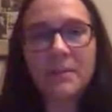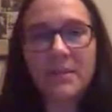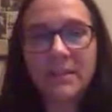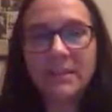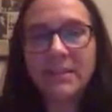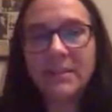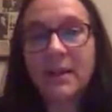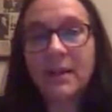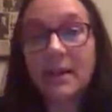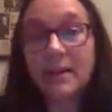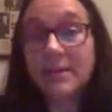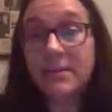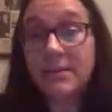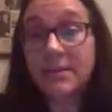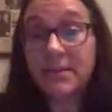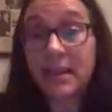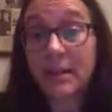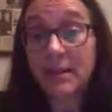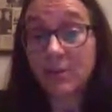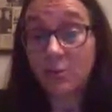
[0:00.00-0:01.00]
This slide is
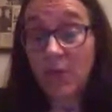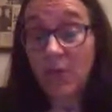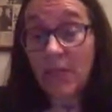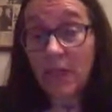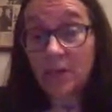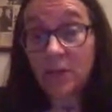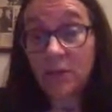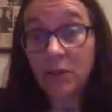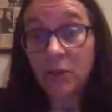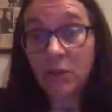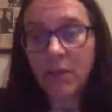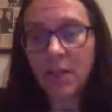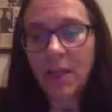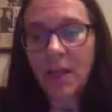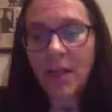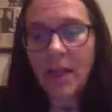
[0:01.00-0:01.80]
that we can look